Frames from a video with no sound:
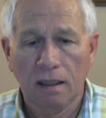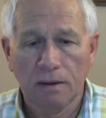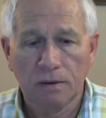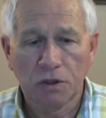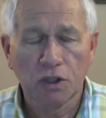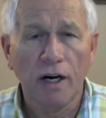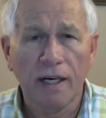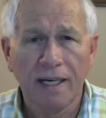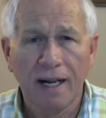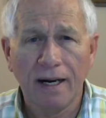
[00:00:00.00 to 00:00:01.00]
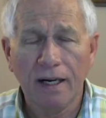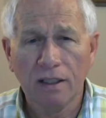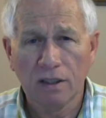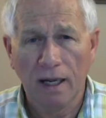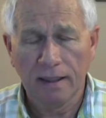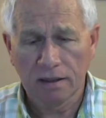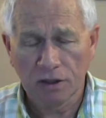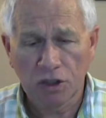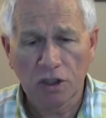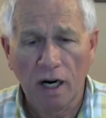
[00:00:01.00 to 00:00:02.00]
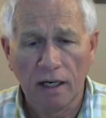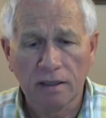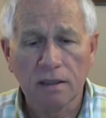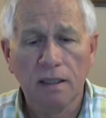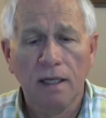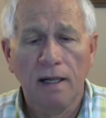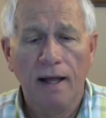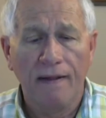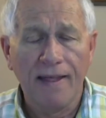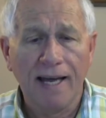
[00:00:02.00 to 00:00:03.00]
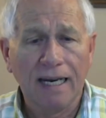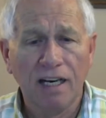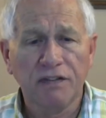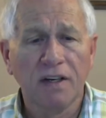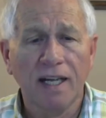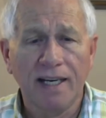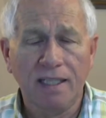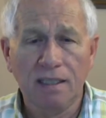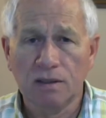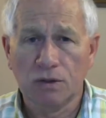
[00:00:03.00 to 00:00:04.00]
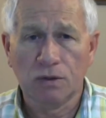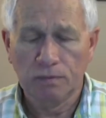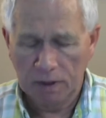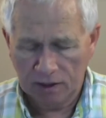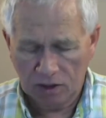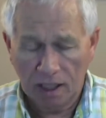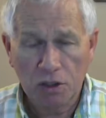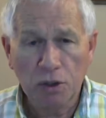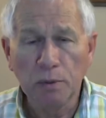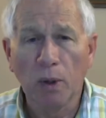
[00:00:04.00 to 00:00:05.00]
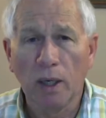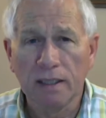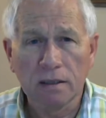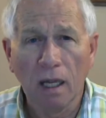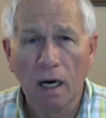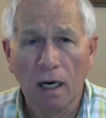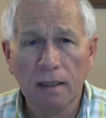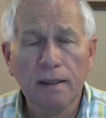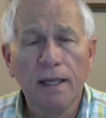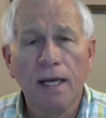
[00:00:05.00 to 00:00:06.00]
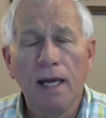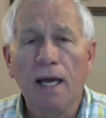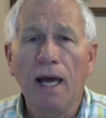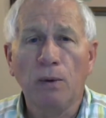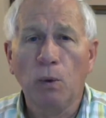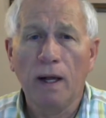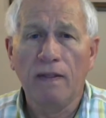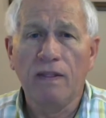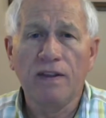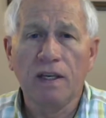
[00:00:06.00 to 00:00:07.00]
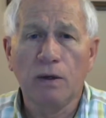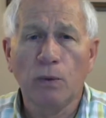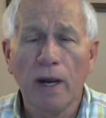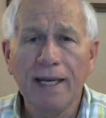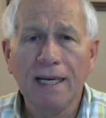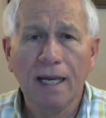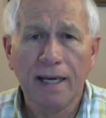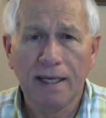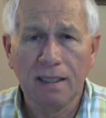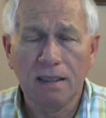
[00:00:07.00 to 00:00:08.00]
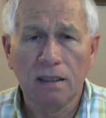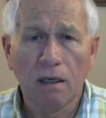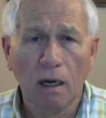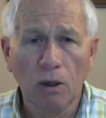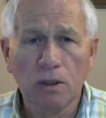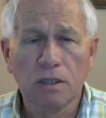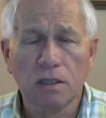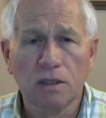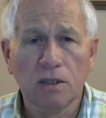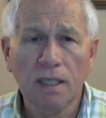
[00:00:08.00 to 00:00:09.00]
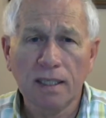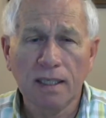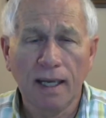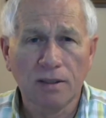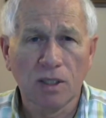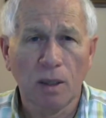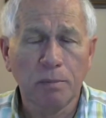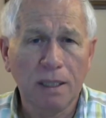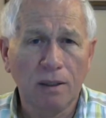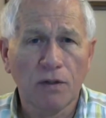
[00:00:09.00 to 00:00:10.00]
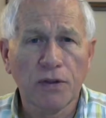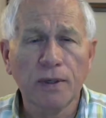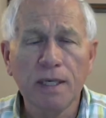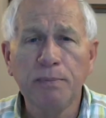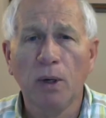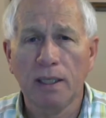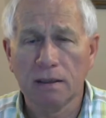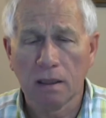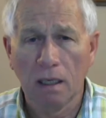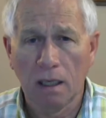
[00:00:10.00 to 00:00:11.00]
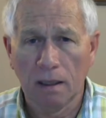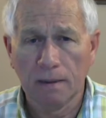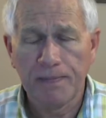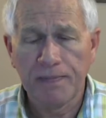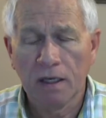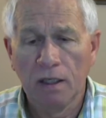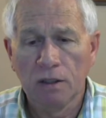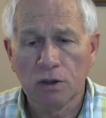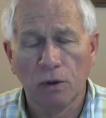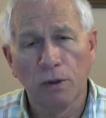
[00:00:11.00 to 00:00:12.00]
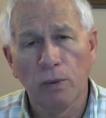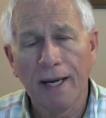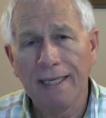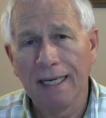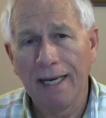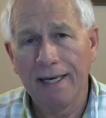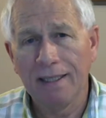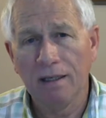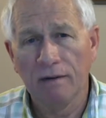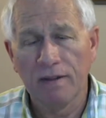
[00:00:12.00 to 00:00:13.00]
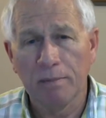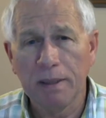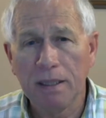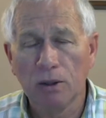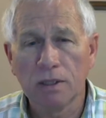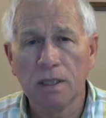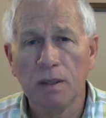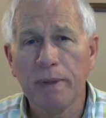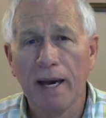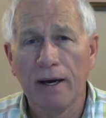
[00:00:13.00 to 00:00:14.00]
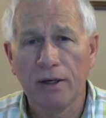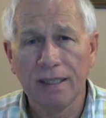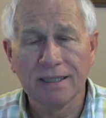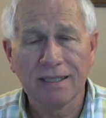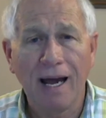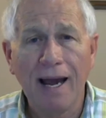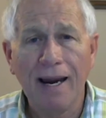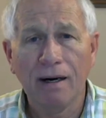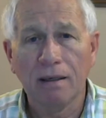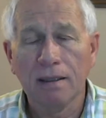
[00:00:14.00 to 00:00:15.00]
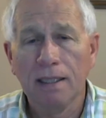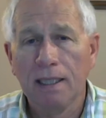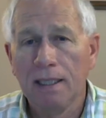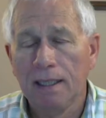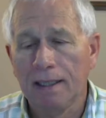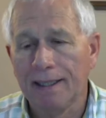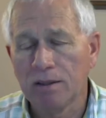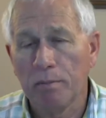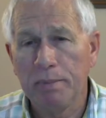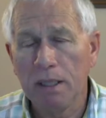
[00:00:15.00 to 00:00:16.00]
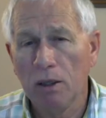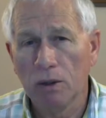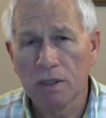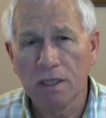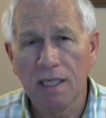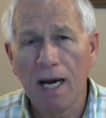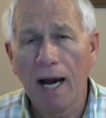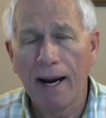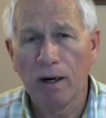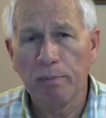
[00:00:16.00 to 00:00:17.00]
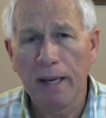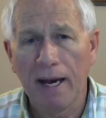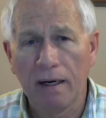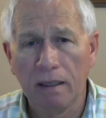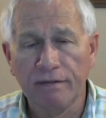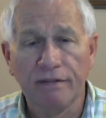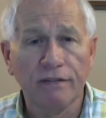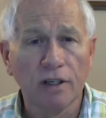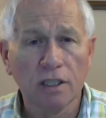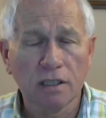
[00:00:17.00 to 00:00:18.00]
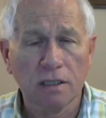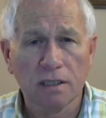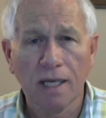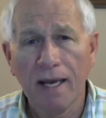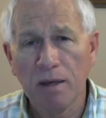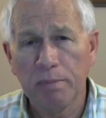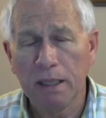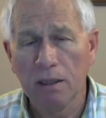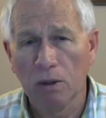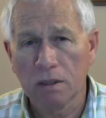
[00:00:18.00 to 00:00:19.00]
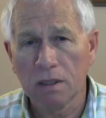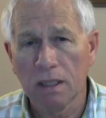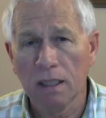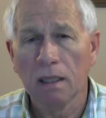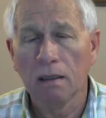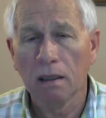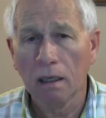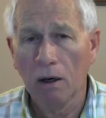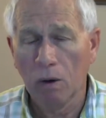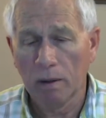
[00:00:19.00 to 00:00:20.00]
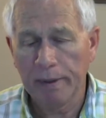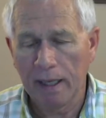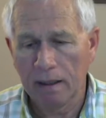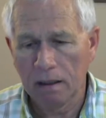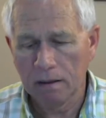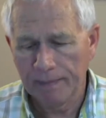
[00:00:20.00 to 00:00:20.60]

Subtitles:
starting as a start, and that left leg is, let's say, 2 points long. And when the right leg closes, it ends up being 3 points long. So the right leg of the BOC pattern is higher, and that's a BOC higher pattern versus a BOC lower pattern.